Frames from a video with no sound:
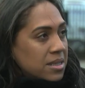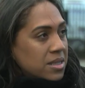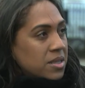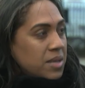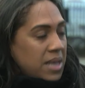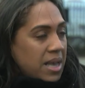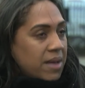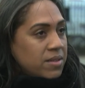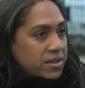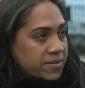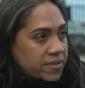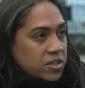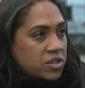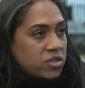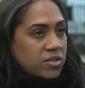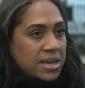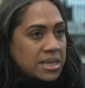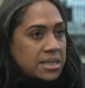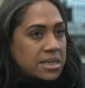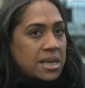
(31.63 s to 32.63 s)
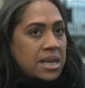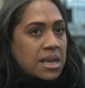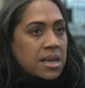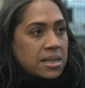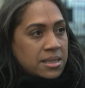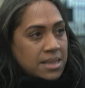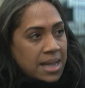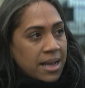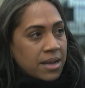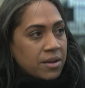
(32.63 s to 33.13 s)
So yeah, it's frustrating,
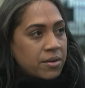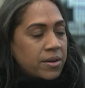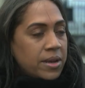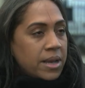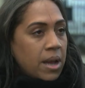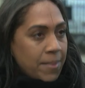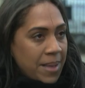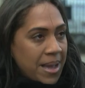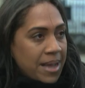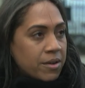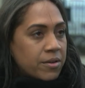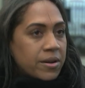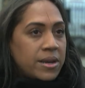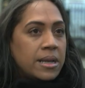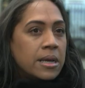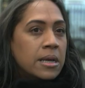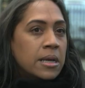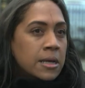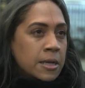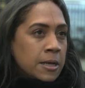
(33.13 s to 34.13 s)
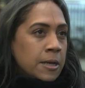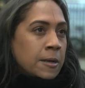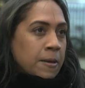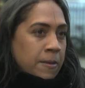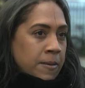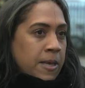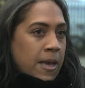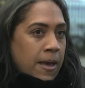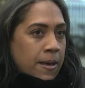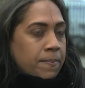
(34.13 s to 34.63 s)
it's angry, I'm angry.
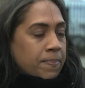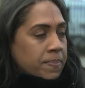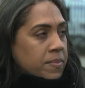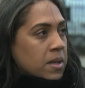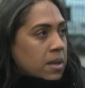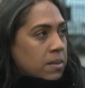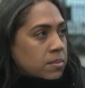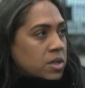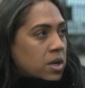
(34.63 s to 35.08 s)
Yeah, I'm